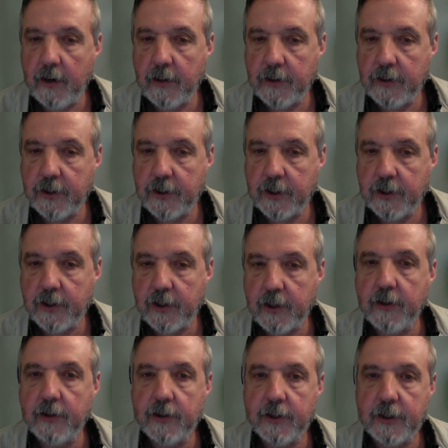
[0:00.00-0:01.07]
It's just
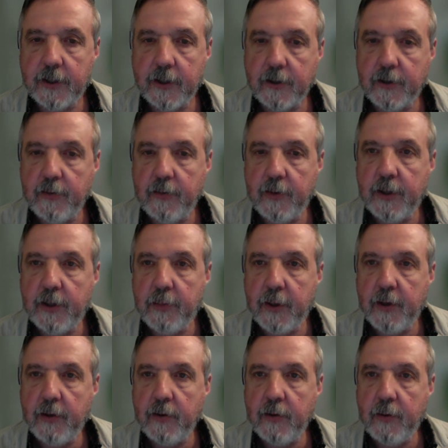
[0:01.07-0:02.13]
still too much
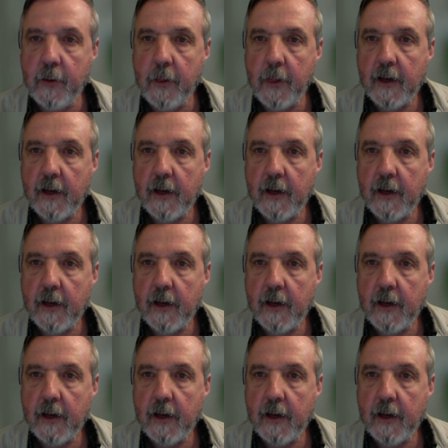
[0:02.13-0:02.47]
blue.